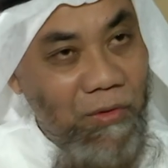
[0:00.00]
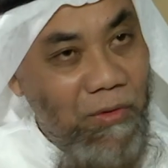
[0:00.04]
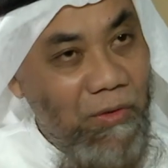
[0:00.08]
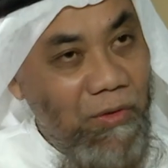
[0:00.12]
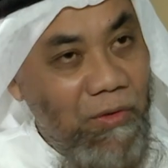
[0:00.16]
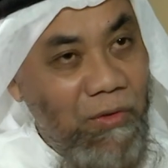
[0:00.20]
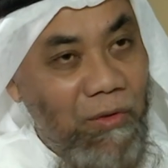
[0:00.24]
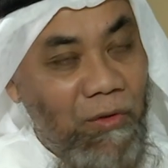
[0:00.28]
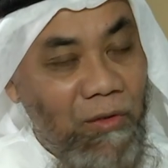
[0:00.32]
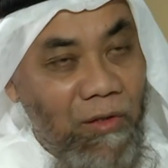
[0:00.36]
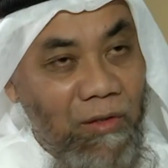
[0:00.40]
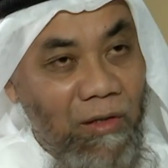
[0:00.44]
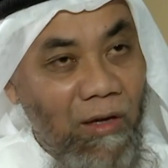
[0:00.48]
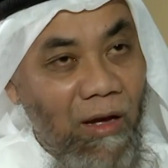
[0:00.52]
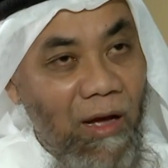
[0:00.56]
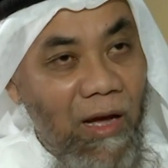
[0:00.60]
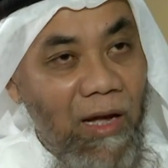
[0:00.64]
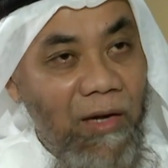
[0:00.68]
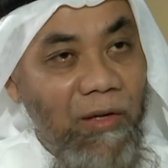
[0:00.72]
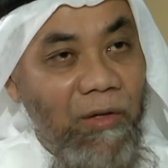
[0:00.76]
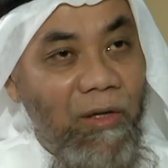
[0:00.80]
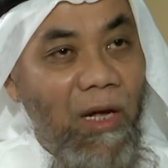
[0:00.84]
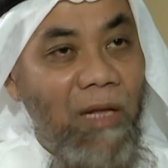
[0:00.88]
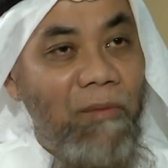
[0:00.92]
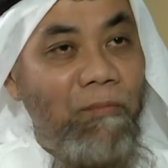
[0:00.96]
your car,
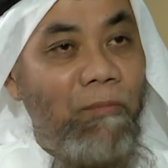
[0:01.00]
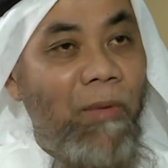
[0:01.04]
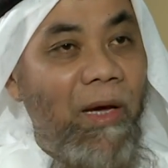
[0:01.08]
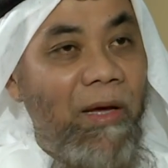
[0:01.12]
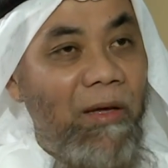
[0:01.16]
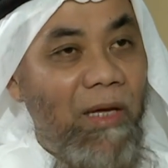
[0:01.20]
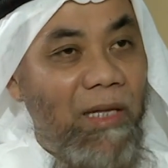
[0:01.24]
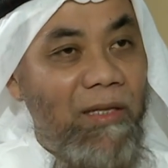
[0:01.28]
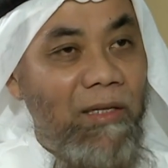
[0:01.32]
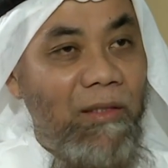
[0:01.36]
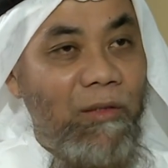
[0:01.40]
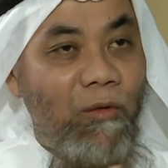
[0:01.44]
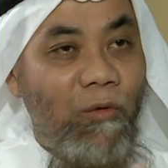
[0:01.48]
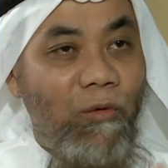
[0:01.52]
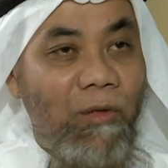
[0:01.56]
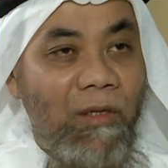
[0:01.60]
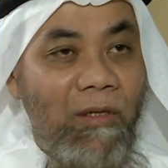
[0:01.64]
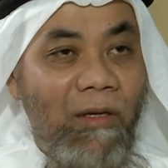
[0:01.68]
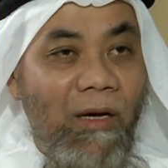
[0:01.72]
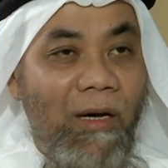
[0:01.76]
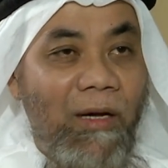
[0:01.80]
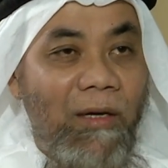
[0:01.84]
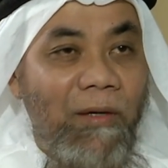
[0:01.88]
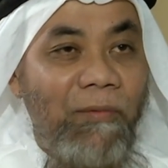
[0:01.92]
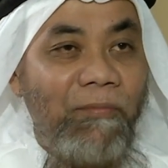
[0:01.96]
you can buy another
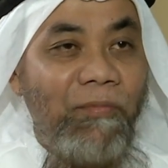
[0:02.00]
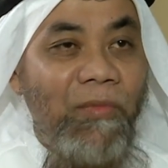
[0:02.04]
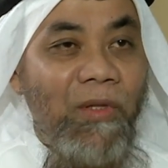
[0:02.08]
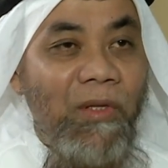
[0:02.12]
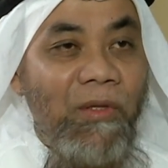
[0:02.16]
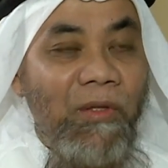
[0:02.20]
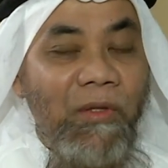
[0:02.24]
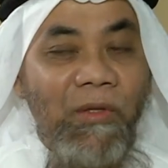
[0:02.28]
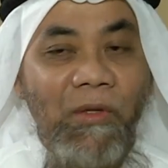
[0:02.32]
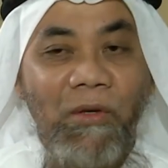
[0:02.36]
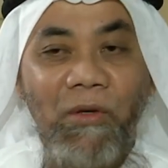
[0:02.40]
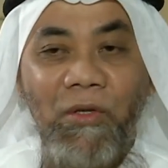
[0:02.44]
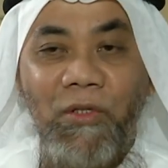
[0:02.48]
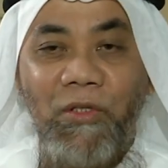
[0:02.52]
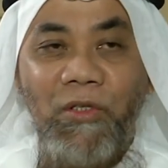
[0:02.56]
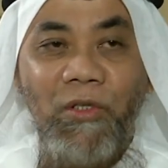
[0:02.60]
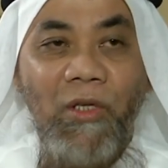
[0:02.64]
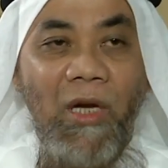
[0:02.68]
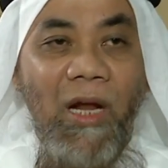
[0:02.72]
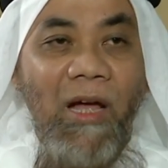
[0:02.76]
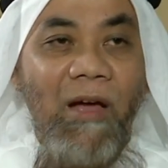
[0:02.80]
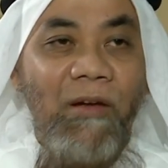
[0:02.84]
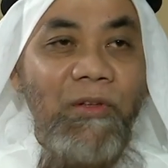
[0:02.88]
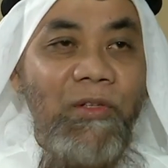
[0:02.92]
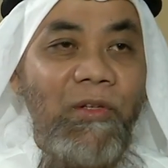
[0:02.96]
car. You lose your
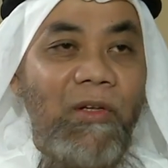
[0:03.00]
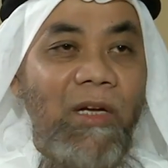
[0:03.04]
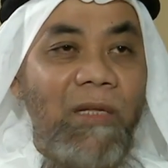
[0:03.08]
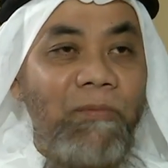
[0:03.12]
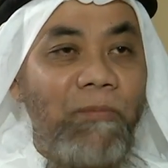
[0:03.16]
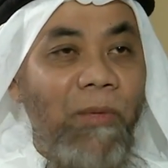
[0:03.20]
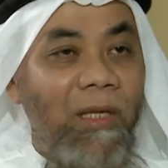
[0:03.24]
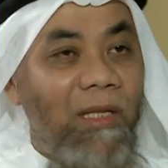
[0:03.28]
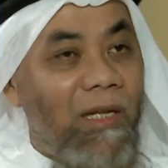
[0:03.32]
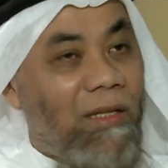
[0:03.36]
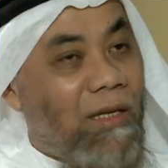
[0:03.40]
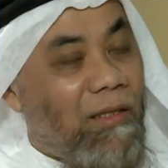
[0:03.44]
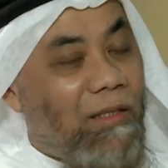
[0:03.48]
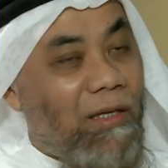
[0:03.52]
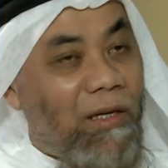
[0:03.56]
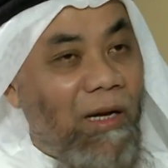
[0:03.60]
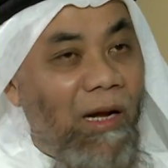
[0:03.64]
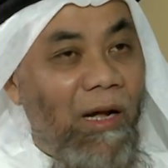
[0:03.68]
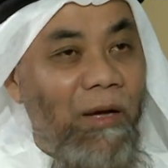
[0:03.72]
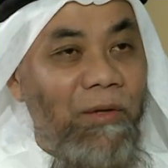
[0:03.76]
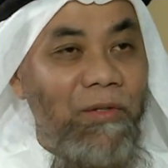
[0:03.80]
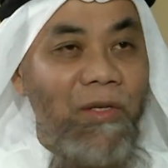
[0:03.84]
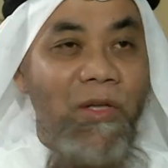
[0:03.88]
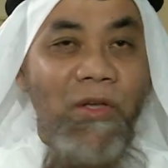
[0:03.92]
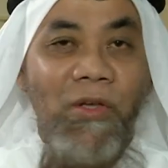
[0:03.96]
house, you can build another
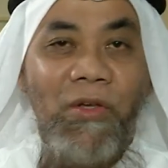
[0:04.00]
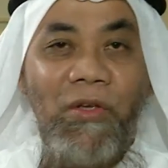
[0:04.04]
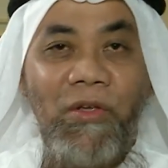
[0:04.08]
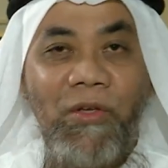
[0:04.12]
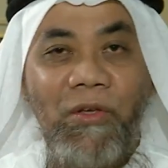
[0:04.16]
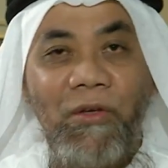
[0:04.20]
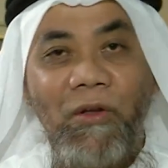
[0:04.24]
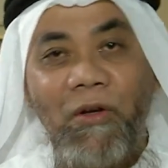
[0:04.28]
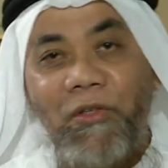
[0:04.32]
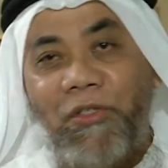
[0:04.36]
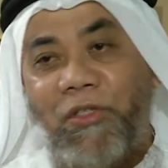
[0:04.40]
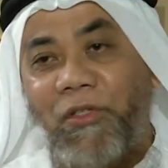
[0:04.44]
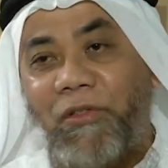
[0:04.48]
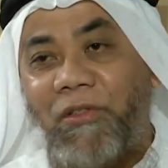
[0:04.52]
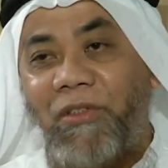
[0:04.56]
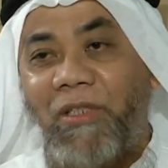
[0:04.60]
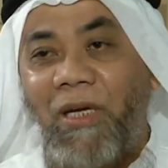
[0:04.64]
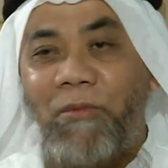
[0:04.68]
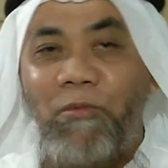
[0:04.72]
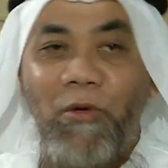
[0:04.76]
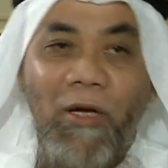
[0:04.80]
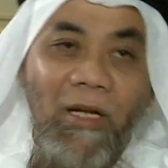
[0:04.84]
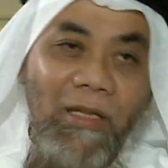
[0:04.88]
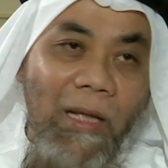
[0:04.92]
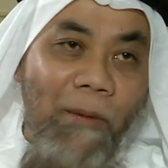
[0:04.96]
house. You lose your
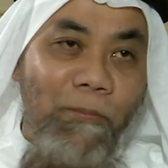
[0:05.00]
job, you can